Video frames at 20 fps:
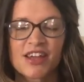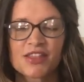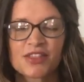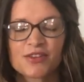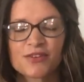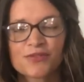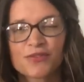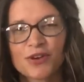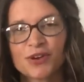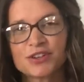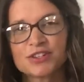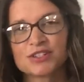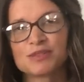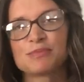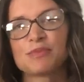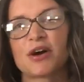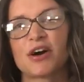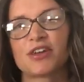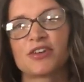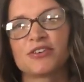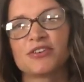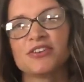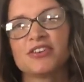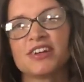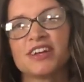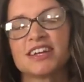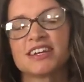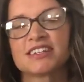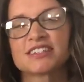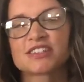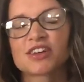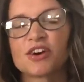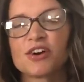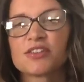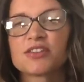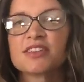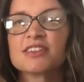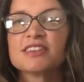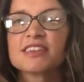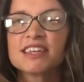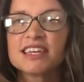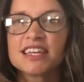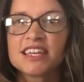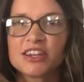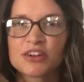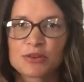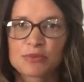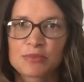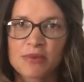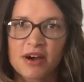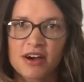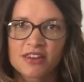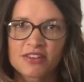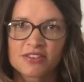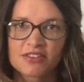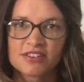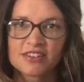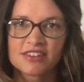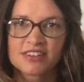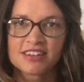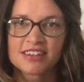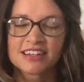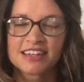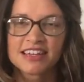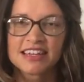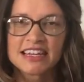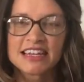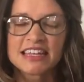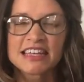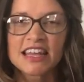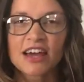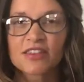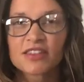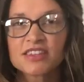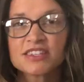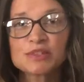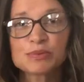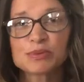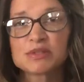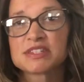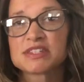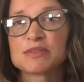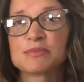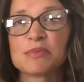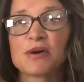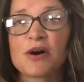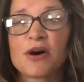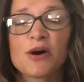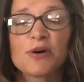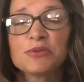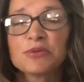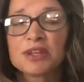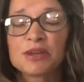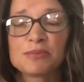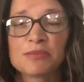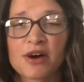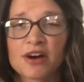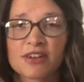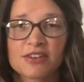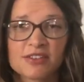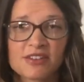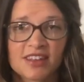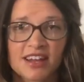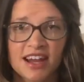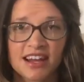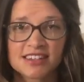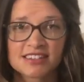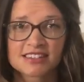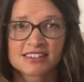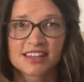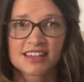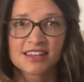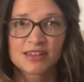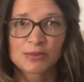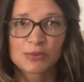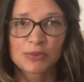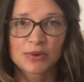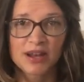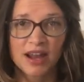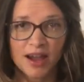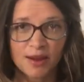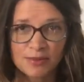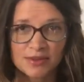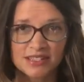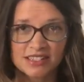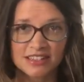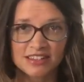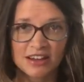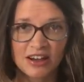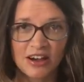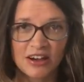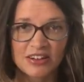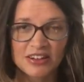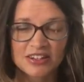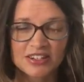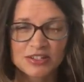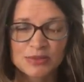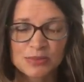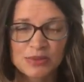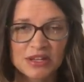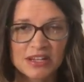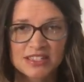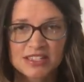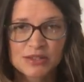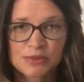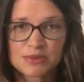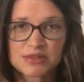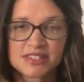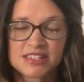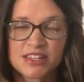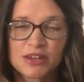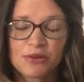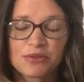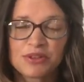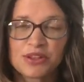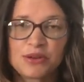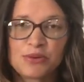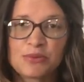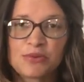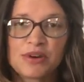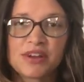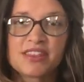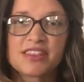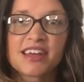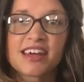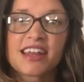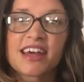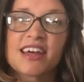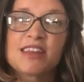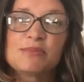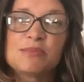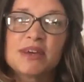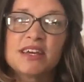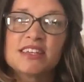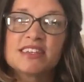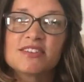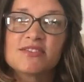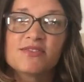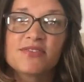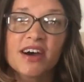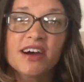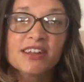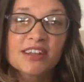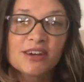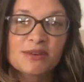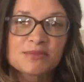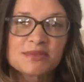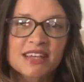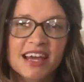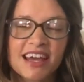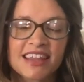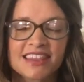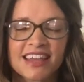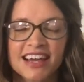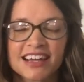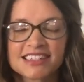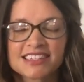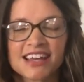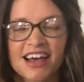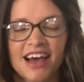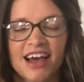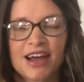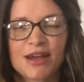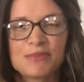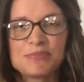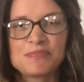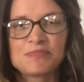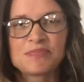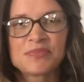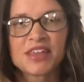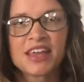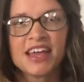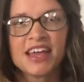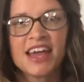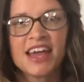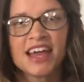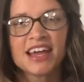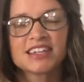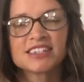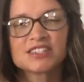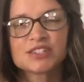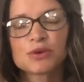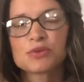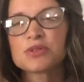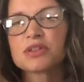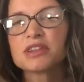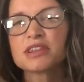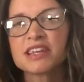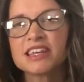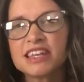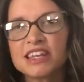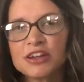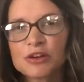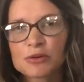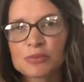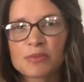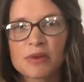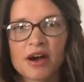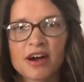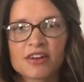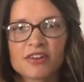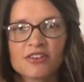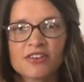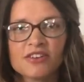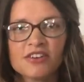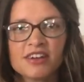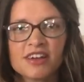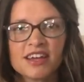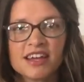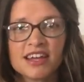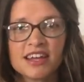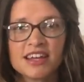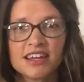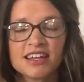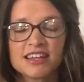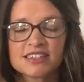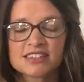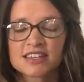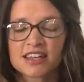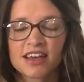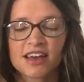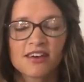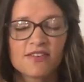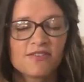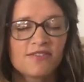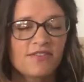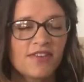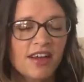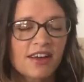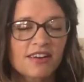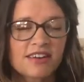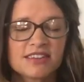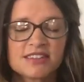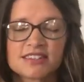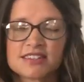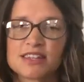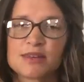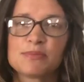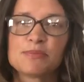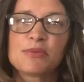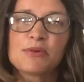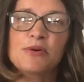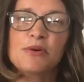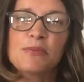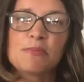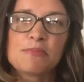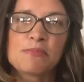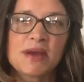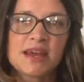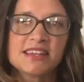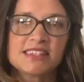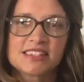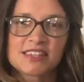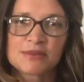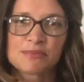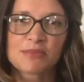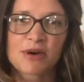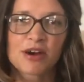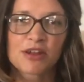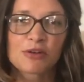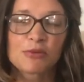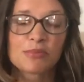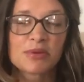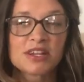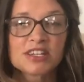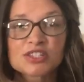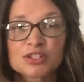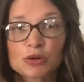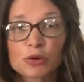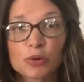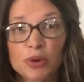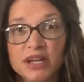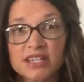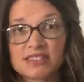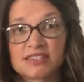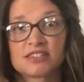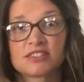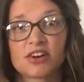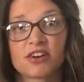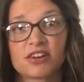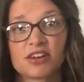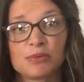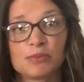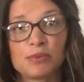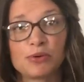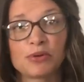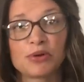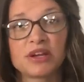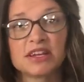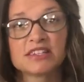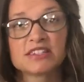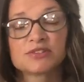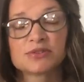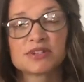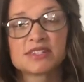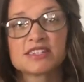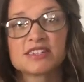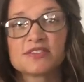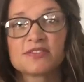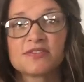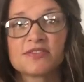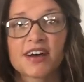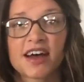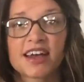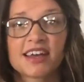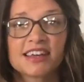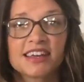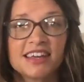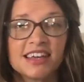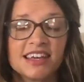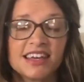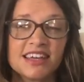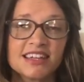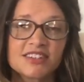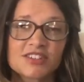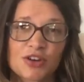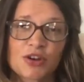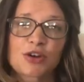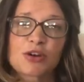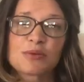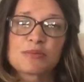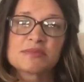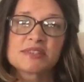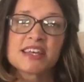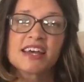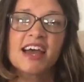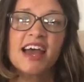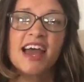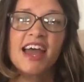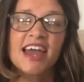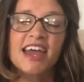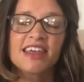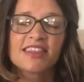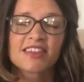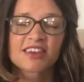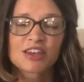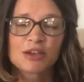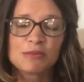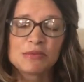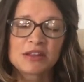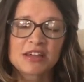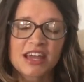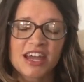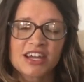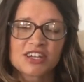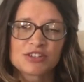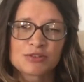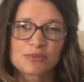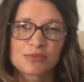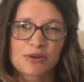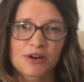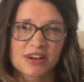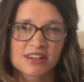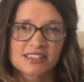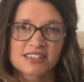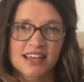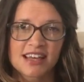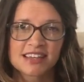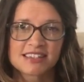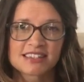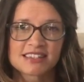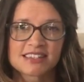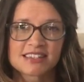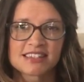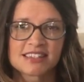The first model is called the linear model. Now, this was the only model that I studied when I was in college because it was the only one that had been developed at that time. And so the linear model is a very simple, basic model, but it's a great starting point to identify key terms in the communication process.